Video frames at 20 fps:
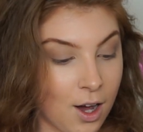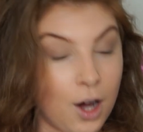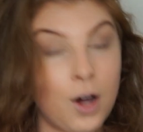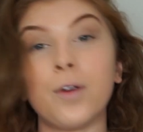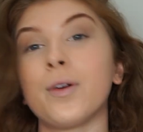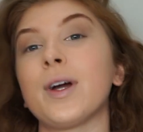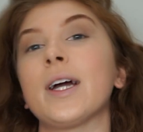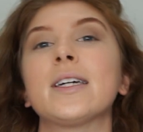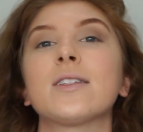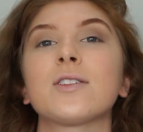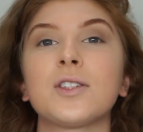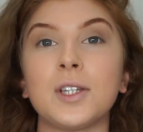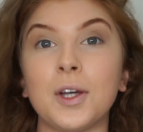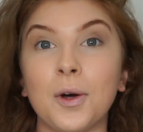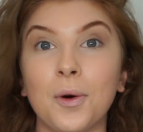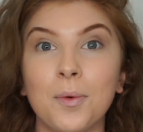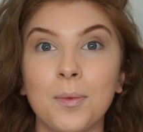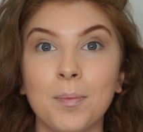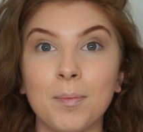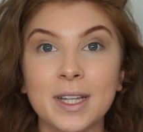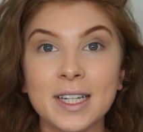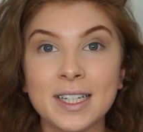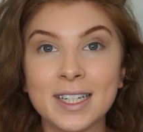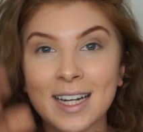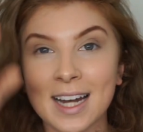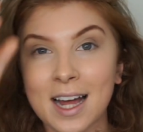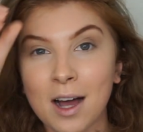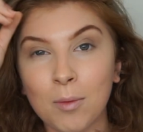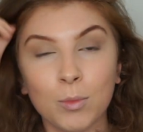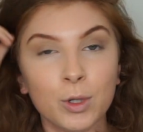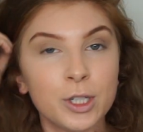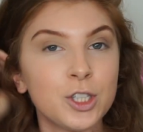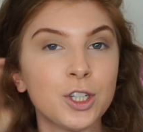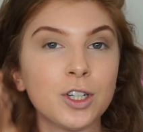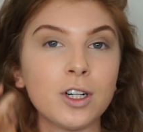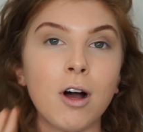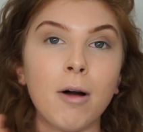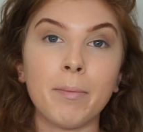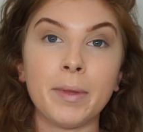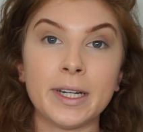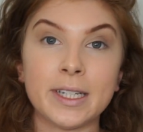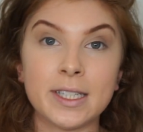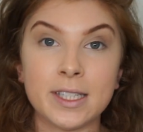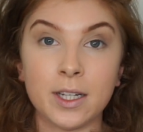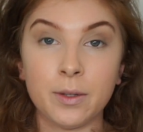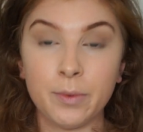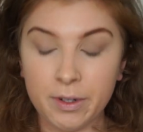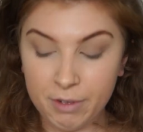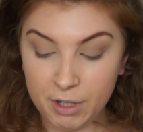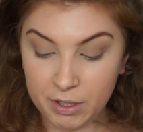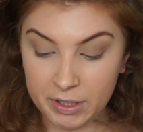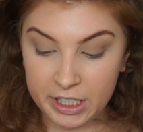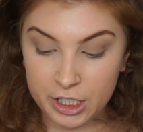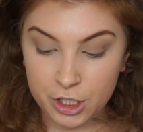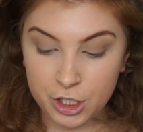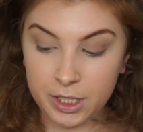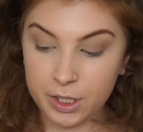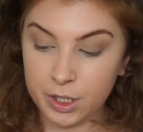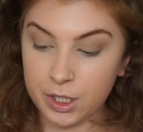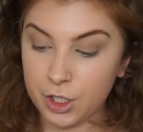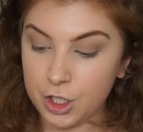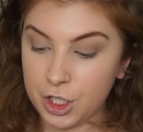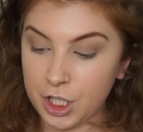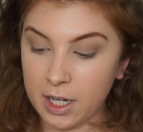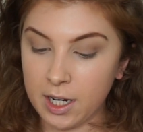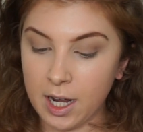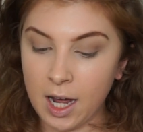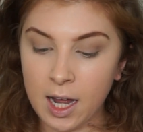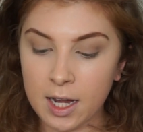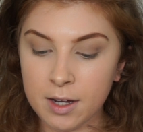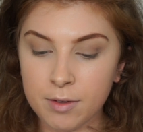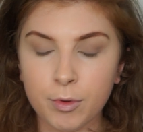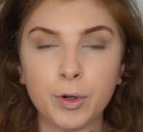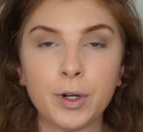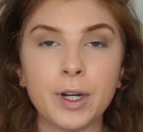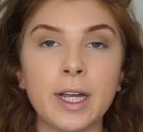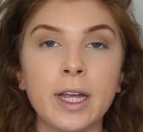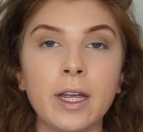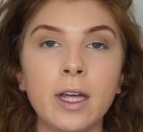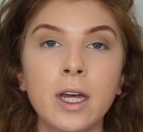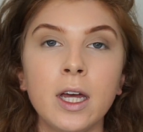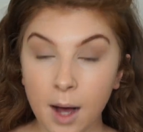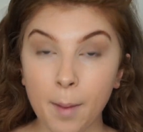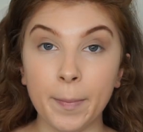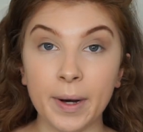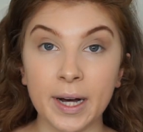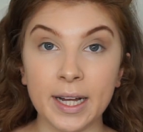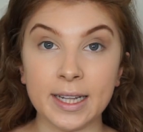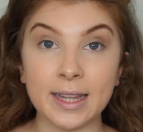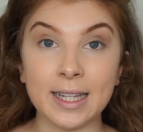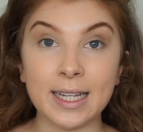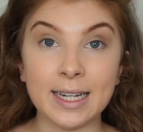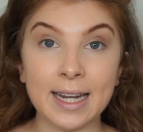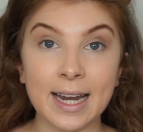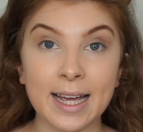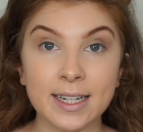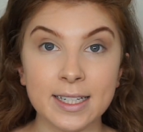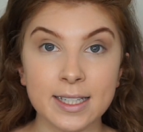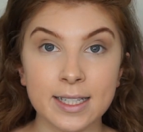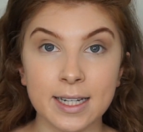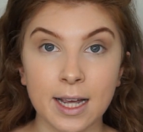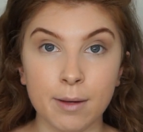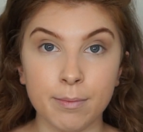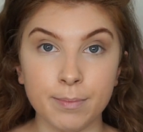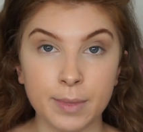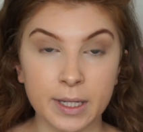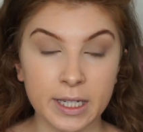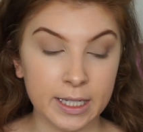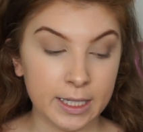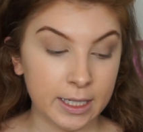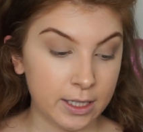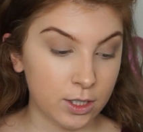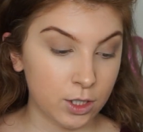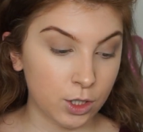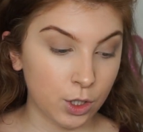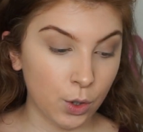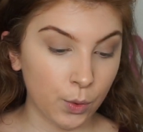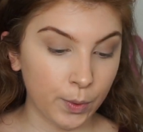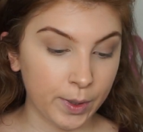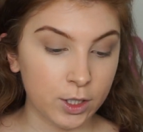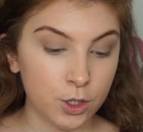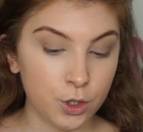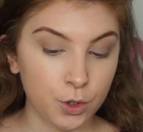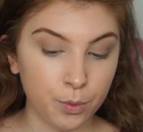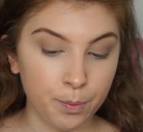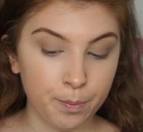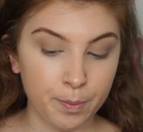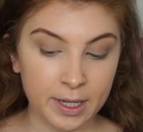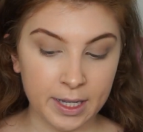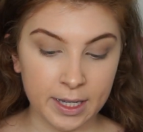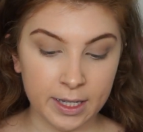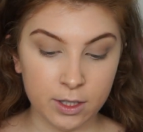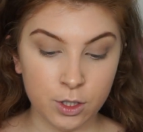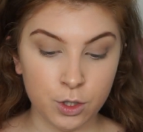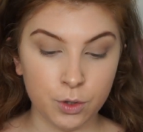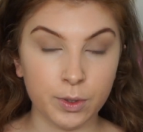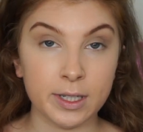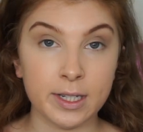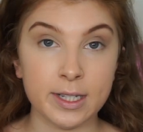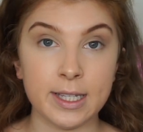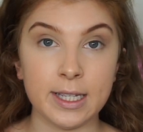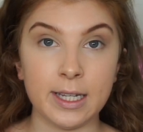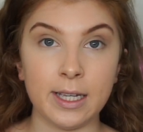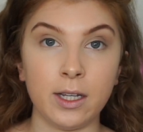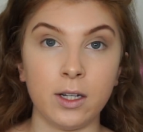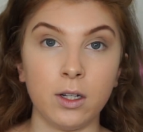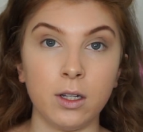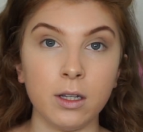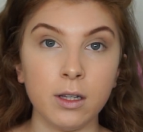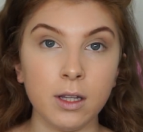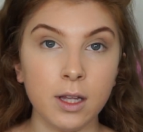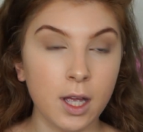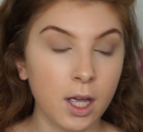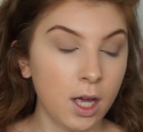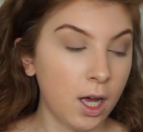Alright, so blended out Moisture Complex Liquid Foundation in the shade Ivory, but the next step is going to be to conceal,